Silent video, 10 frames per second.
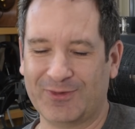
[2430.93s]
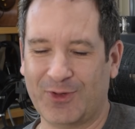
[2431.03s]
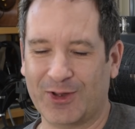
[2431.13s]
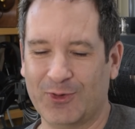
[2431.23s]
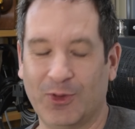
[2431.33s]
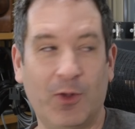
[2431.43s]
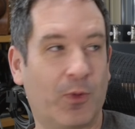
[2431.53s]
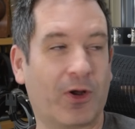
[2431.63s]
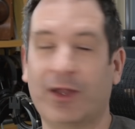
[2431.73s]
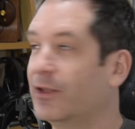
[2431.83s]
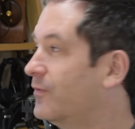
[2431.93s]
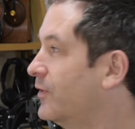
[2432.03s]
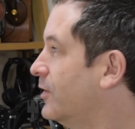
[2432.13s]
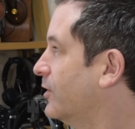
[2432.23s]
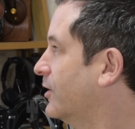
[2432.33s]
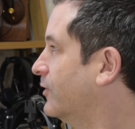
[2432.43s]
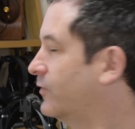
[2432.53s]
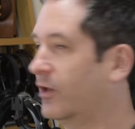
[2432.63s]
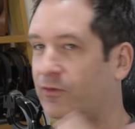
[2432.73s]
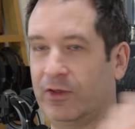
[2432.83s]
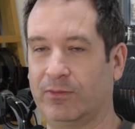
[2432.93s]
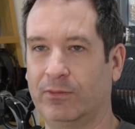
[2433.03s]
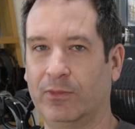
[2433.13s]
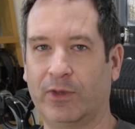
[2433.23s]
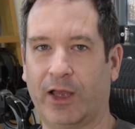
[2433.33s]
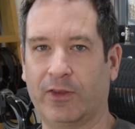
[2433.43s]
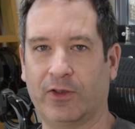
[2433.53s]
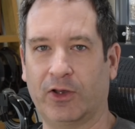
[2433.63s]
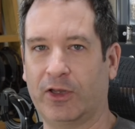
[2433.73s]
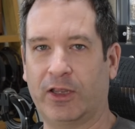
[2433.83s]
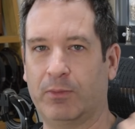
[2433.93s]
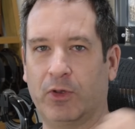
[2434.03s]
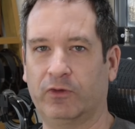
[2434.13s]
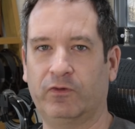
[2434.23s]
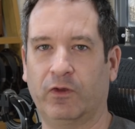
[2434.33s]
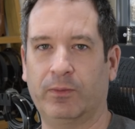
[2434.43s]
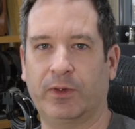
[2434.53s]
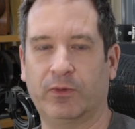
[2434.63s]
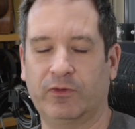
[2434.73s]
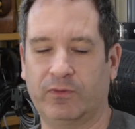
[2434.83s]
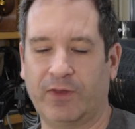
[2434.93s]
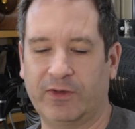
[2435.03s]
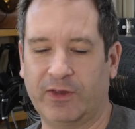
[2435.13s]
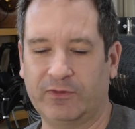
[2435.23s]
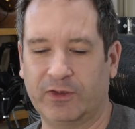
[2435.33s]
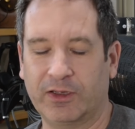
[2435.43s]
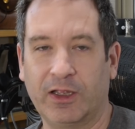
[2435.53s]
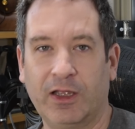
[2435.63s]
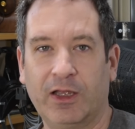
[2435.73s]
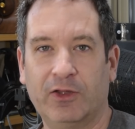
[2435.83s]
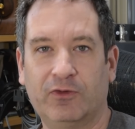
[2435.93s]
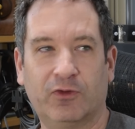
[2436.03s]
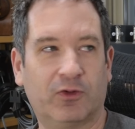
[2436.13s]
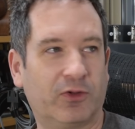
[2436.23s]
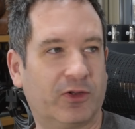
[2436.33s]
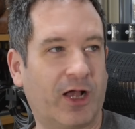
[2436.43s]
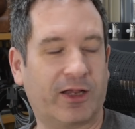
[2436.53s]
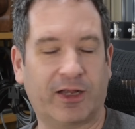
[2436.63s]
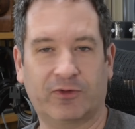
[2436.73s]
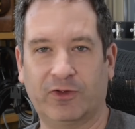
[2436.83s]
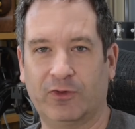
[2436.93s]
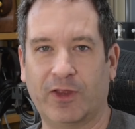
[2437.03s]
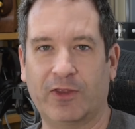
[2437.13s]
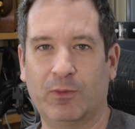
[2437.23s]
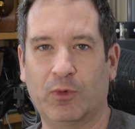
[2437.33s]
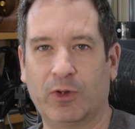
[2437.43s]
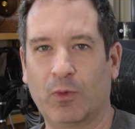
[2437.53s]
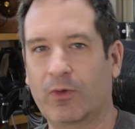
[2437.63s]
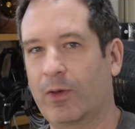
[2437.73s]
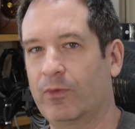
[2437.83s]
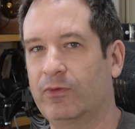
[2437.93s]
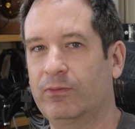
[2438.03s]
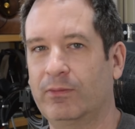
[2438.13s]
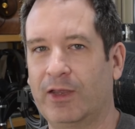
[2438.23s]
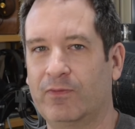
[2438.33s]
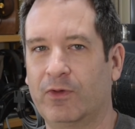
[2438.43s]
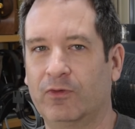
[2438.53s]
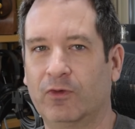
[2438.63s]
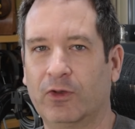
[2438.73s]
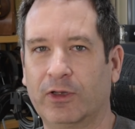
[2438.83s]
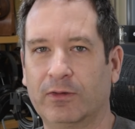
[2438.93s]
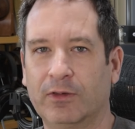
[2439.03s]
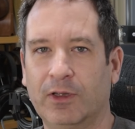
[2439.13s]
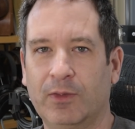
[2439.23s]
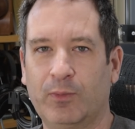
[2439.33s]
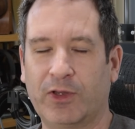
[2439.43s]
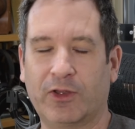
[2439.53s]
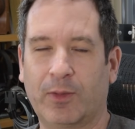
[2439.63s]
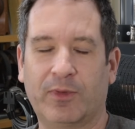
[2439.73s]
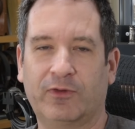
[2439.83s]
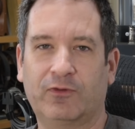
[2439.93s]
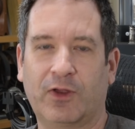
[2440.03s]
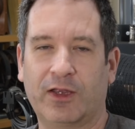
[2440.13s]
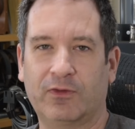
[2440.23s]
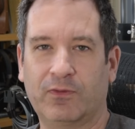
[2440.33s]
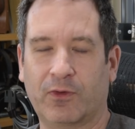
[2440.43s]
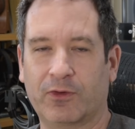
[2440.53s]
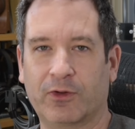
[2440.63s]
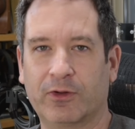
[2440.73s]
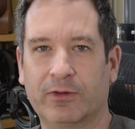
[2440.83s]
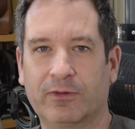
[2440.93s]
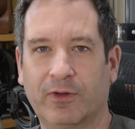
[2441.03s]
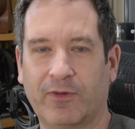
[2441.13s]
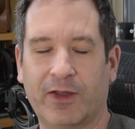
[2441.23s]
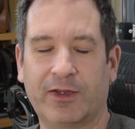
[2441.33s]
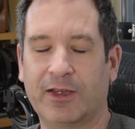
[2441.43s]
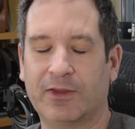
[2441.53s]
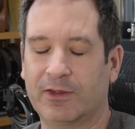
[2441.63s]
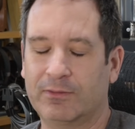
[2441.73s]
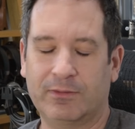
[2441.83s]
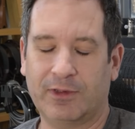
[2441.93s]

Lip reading: quite cool. Where I live here, it's actually you can only hear birds chirping, which is fantastic. I could actually do that in the morning, walk around with headphones on, and being that I'm a strange foreigner around here, that